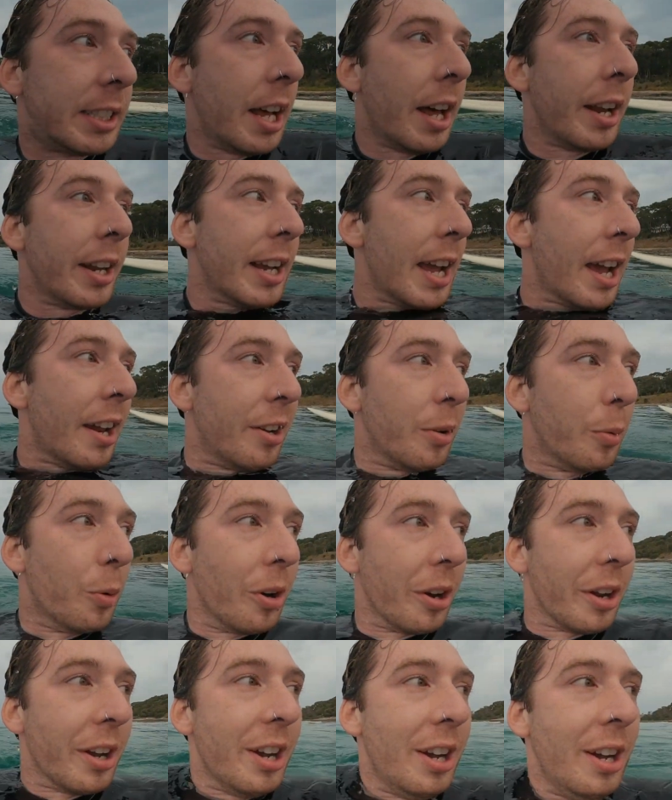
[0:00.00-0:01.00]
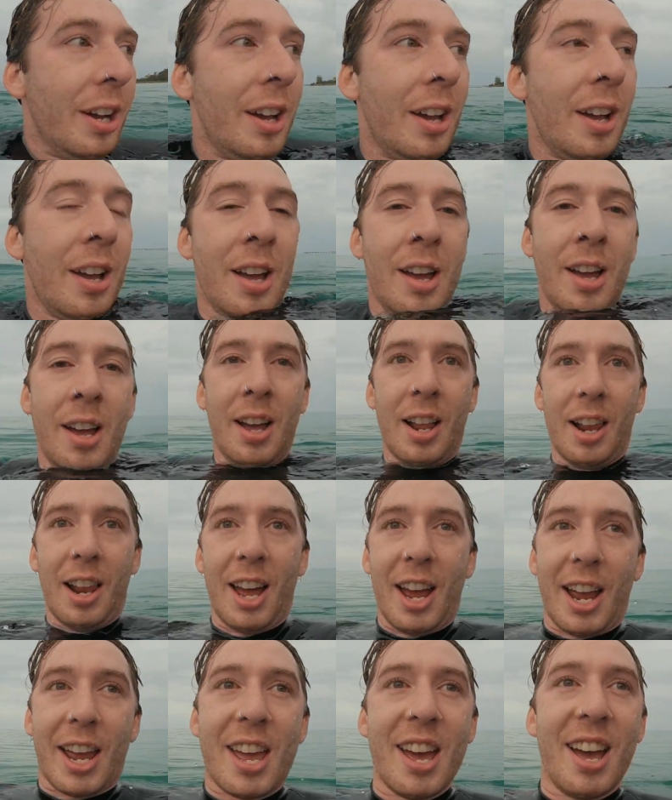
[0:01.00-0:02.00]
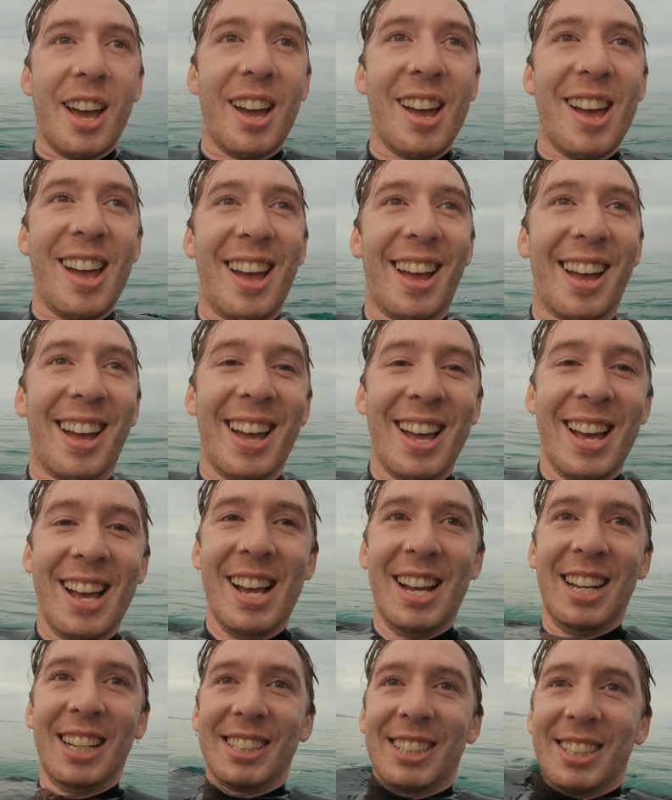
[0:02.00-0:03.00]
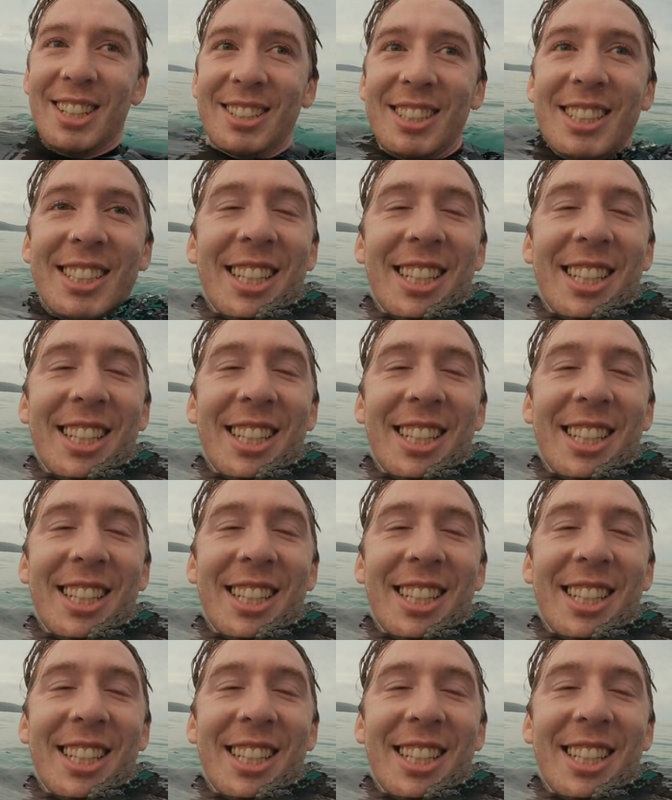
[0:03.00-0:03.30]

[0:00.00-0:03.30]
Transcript: stunning down the water. Like, so